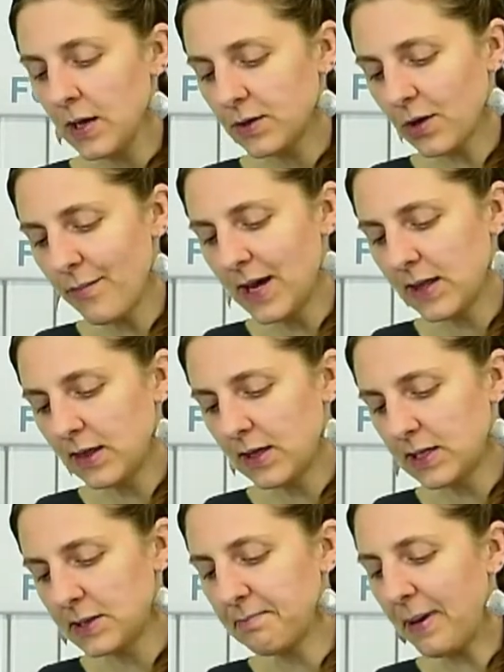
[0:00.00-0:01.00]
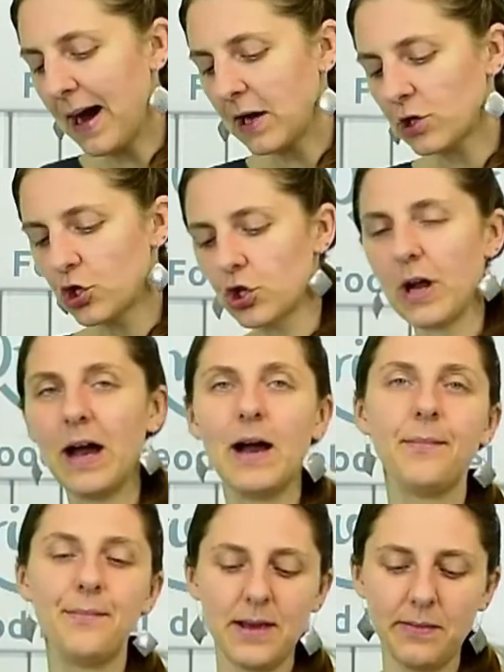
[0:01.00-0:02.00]
So I made this batch
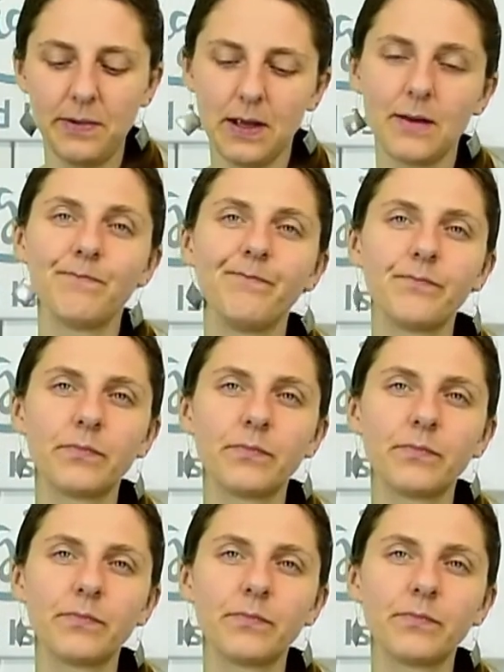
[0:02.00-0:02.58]
maybe